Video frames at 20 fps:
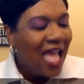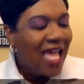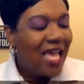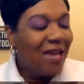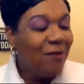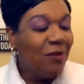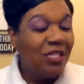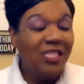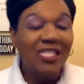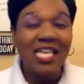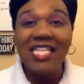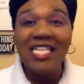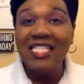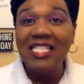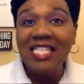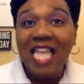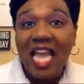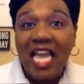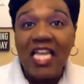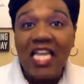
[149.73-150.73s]
which is a
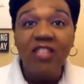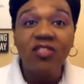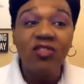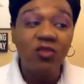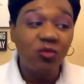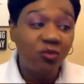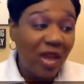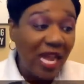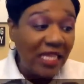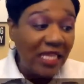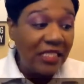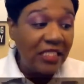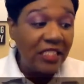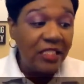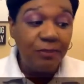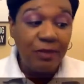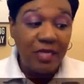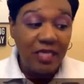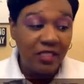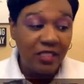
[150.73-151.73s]
state threatened
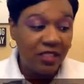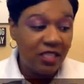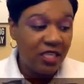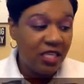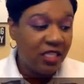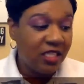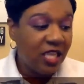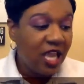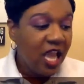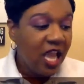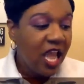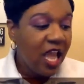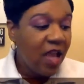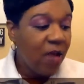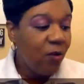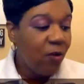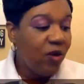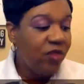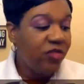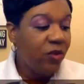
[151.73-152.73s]
species
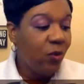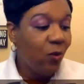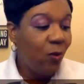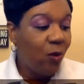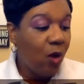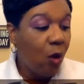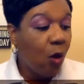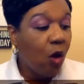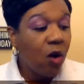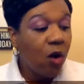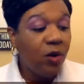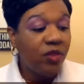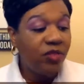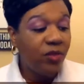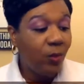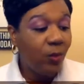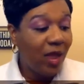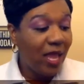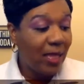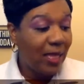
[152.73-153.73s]
and with the or with the
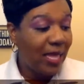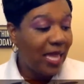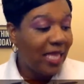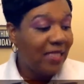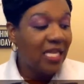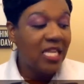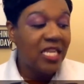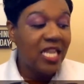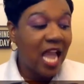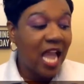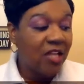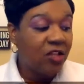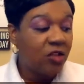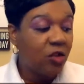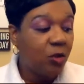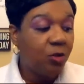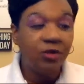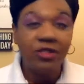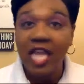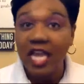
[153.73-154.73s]
wetlands, a national
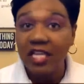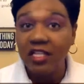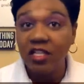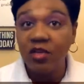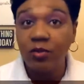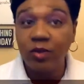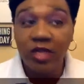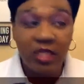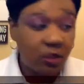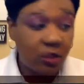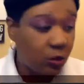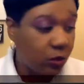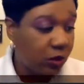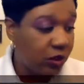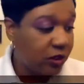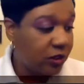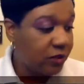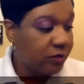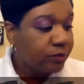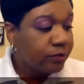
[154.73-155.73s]
protected
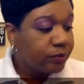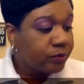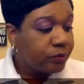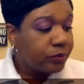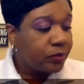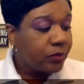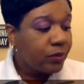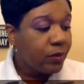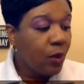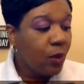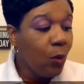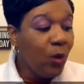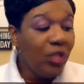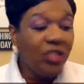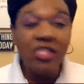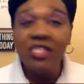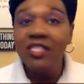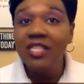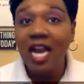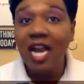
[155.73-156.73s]
resource. When
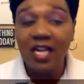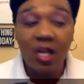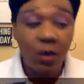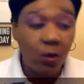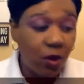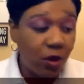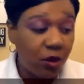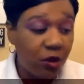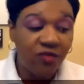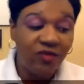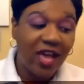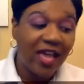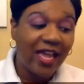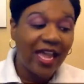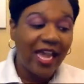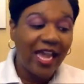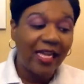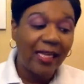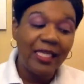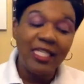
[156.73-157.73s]
she's not at work, you can
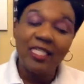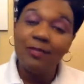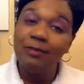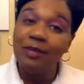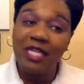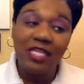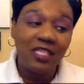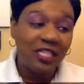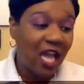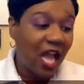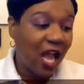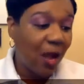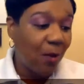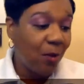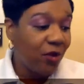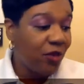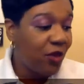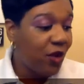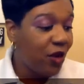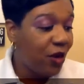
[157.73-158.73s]
find Catalina spending time
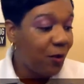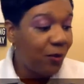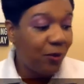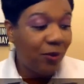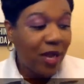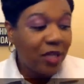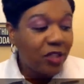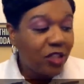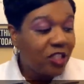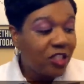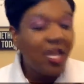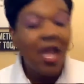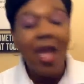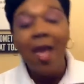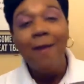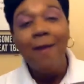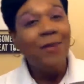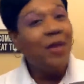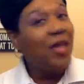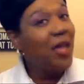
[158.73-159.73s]
with her precious
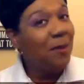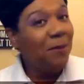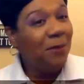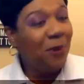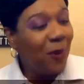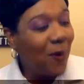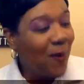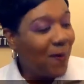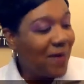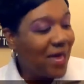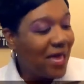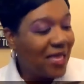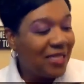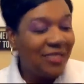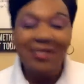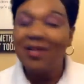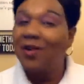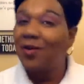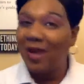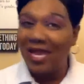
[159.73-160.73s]
pit bull mix,
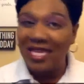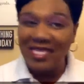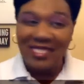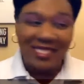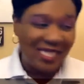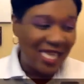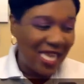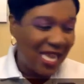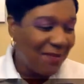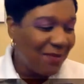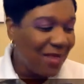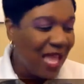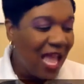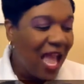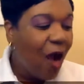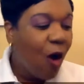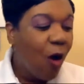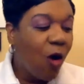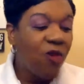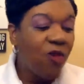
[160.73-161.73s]
Gracie,
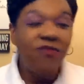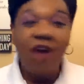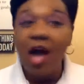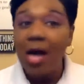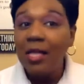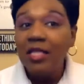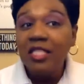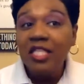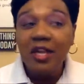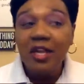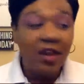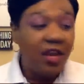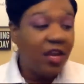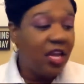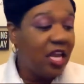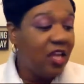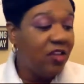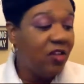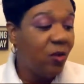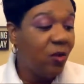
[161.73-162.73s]
or volunteering
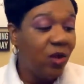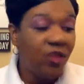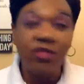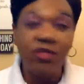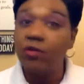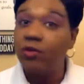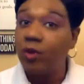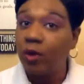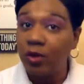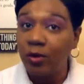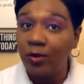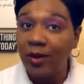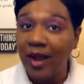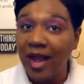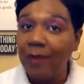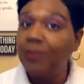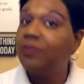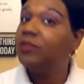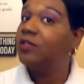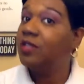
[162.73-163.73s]
either with the
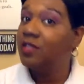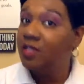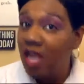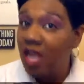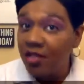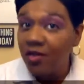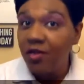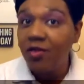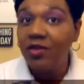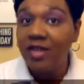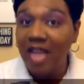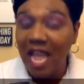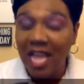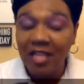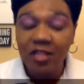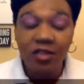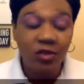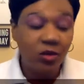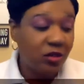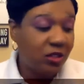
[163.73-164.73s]
Rotaract, which is another
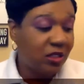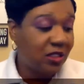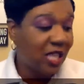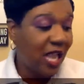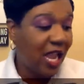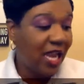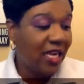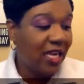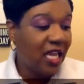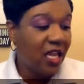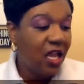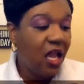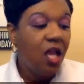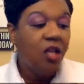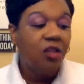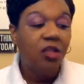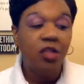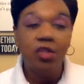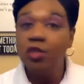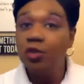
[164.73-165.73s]
national society,
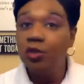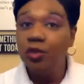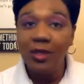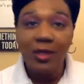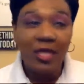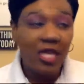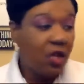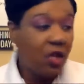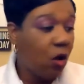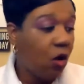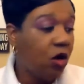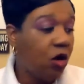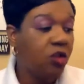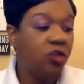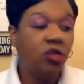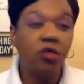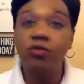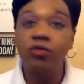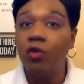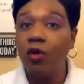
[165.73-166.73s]
the Junior League, or her
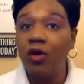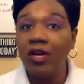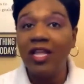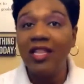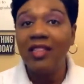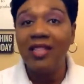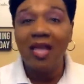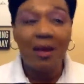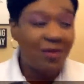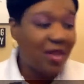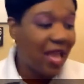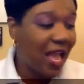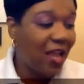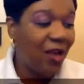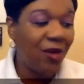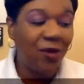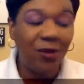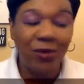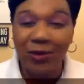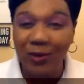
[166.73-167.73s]
sorority alumni
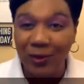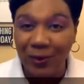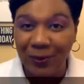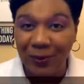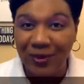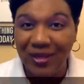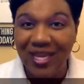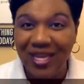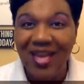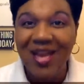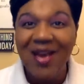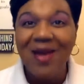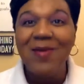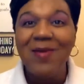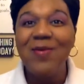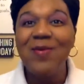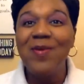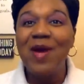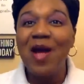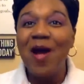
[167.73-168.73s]
group.
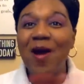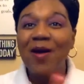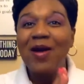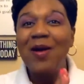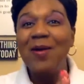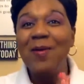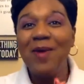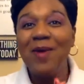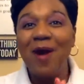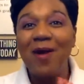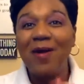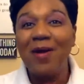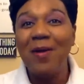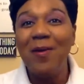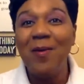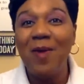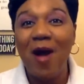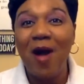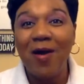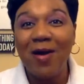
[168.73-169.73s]
Welcome,
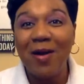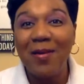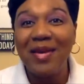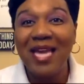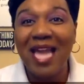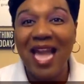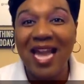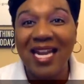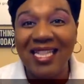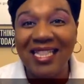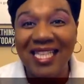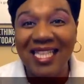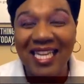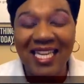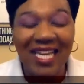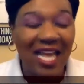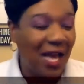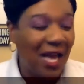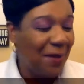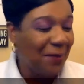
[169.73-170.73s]
welcome, welcome,
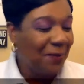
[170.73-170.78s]
Catalina.